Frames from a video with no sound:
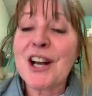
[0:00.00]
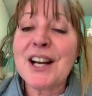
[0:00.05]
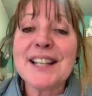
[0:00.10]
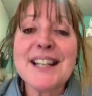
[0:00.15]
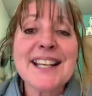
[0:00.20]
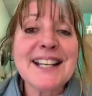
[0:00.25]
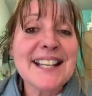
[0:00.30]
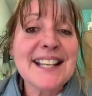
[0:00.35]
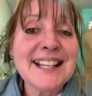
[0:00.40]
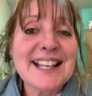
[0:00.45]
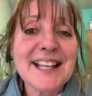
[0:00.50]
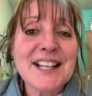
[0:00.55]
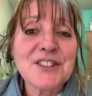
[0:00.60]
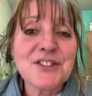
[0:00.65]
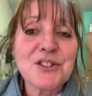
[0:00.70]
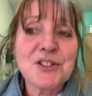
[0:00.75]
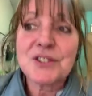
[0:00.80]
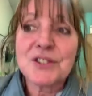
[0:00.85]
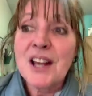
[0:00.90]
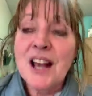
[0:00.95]
Neal
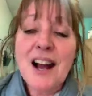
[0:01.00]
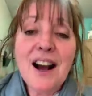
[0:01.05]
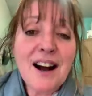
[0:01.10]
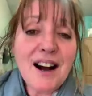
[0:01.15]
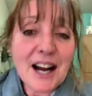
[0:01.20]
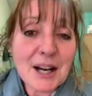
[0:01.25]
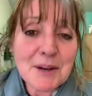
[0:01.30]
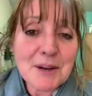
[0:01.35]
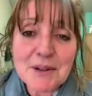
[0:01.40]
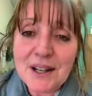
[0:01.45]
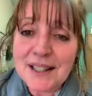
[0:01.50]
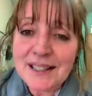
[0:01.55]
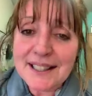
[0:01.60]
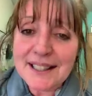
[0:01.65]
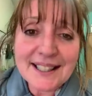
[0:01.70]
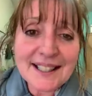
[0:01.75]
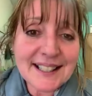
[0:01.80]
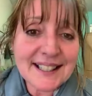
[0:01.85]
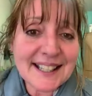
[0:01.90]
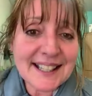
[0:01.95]
asked answers, to be laid
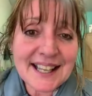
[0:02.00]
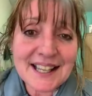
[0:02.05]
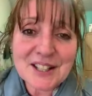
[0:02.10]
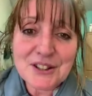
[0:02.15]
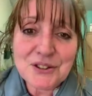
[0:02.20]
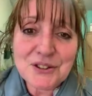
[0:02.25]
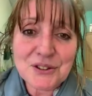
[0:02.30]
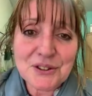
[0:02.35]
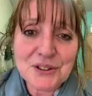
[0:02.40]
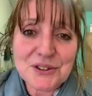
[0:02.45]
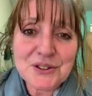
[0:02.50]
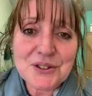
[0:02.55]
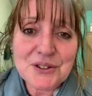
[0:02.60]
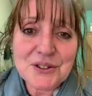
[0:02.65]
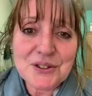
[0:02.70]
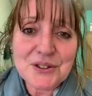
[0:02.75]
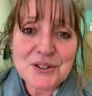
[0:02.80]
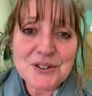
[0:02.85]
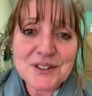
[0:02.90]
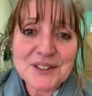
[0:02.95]
off because answers. she wasn't
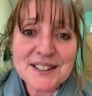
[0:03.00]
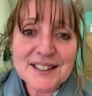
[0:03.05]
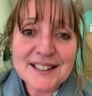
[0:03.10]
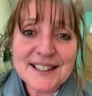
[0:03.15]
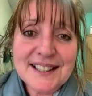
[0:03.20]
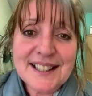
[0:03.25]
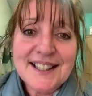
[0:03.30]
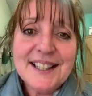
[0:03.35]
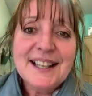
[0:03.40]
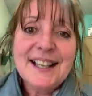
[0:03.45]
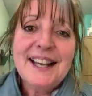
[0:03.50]
getting paid.